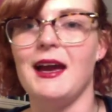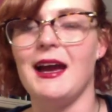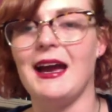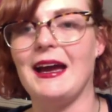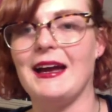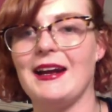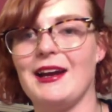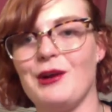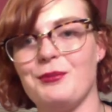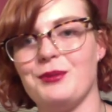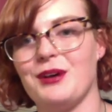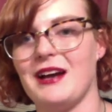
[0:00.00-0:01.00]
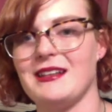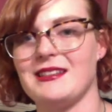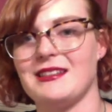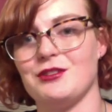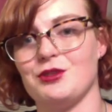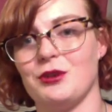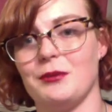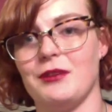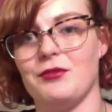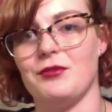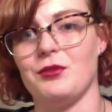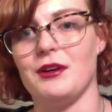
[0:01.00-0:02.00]
and I hope you guys can join me
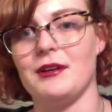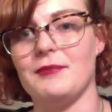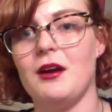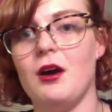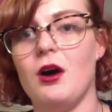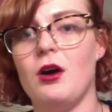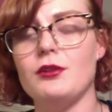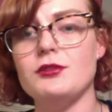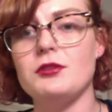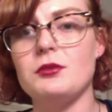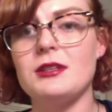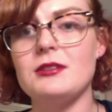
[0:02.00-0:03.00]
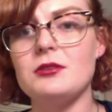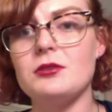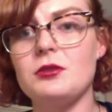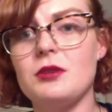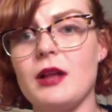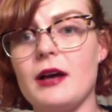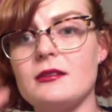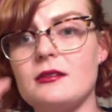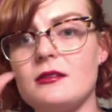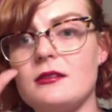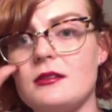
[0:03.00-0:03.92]
for it. Also, these are new glasses,